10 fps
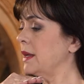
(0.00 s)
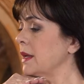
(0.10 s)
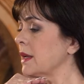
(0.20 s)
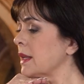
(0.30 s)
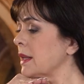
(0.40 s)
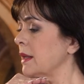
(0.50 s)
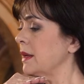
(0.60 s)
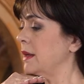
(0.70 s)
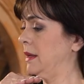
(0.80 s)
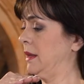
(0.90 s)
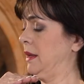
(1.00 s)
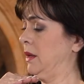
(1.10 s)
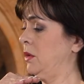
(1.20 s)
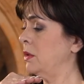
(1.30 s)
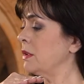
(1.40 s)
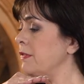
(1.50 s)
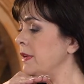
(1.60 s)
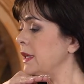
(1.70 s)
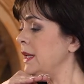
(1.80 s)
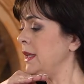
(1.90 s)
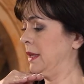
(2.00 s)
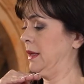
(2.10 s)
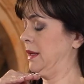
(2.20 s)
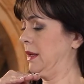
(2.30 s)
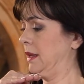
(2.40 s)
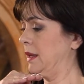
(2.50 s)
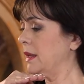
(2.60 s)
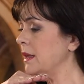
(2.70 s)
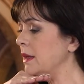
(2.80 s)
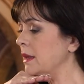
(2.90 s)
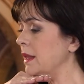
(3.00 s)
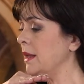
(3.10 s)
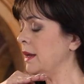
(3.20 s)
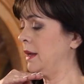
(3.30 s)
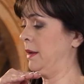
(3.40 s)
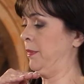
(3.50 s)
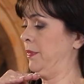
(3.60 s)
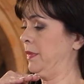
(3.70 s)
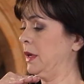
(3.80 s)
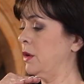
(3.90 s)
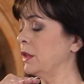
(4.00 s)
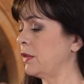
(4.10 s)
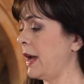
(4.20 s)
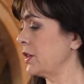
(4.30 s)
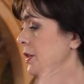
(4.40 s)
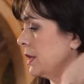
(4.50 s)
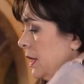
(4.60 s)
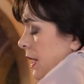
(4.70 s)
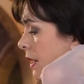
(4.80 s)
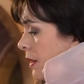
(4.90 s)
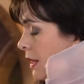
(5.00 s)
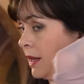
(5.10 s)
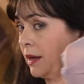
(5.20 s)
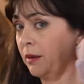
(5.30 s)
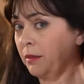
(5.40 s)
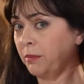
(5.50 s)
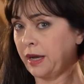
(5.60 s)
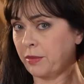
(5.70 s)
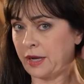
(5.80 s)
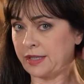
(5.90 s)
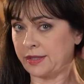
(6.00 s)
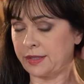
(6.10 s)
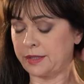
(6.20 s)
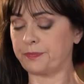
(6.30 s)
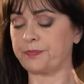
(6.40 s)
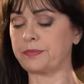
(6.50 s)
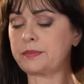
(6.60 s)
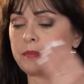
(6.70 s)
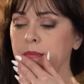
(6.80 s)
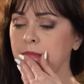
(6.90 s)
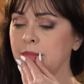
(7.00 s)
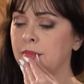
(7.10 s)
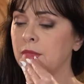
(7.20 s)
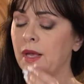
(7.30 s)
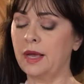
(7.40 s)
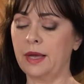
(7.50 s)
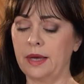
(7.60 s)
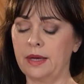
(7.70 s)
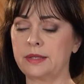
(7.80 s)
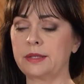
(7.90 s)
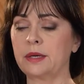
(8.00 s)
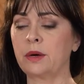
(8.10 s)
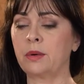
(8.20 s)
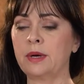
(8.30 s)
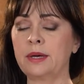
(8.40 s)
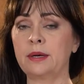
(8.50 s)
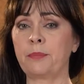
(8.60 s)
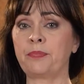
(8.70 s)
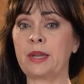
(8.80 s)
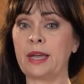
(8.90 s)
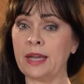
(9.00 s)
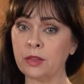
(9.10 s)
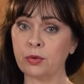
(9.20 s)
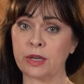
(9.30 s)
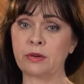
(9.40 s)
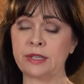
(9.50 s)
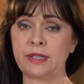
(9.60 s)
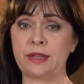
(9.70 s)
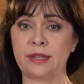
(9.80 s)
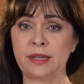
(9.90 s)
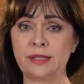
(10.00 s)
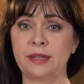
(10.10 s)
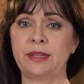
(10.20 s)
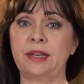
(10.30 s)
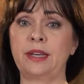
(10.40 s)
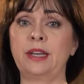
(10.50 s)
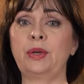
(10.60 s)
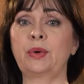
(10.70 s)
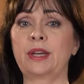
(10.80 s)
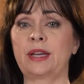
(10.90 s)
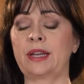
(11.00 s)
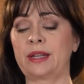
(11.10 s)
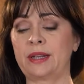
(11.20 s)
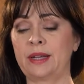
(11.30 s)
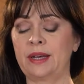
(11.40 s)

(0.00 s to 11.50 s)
And you will feel the contraction here in the back muscles. So, and to increase the intensity, you can